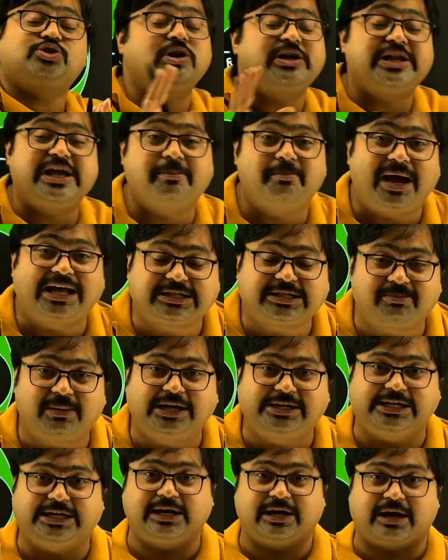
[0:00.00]
only a
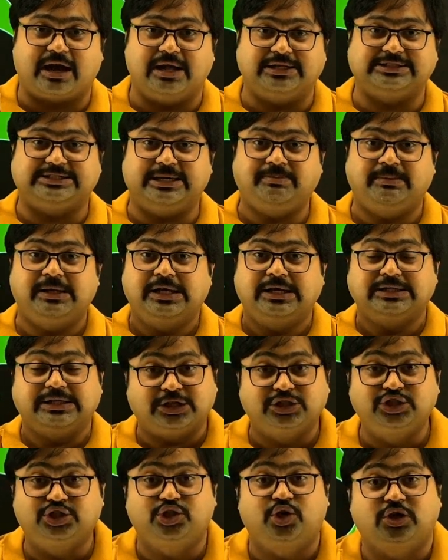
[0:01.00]
mathematical concept. There
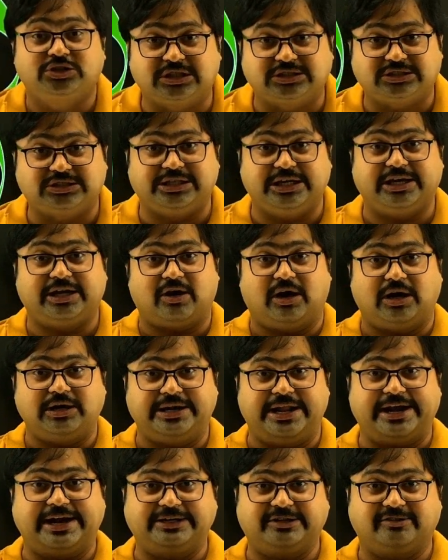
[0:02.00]
is no such thing called
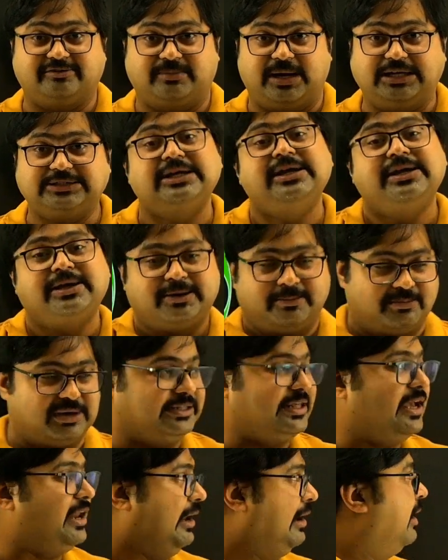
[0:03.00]
negative mass, but
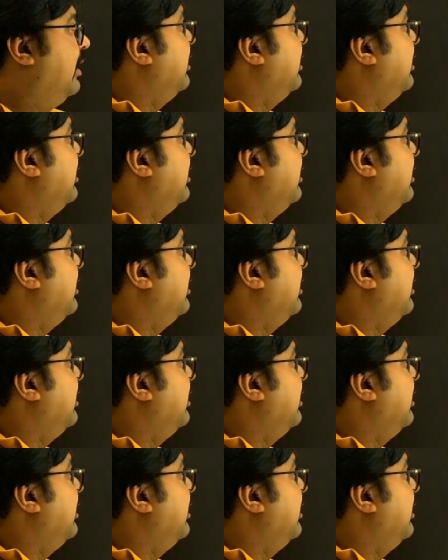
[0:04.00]
then